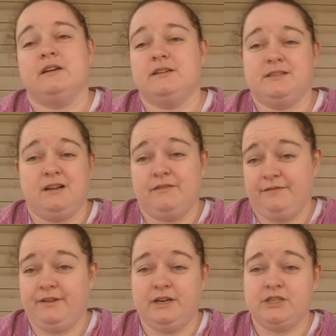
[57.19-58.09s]
Some
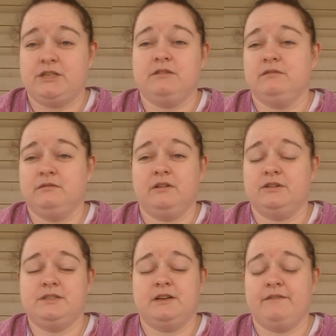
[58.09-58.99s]
figured
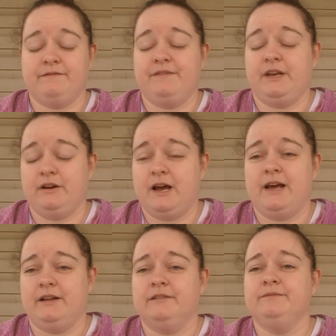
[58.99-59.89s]
out how
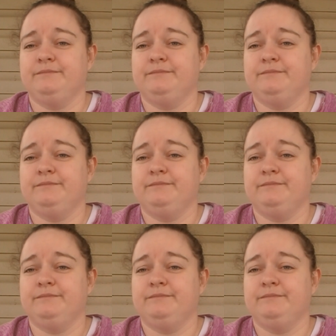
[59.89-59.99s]
to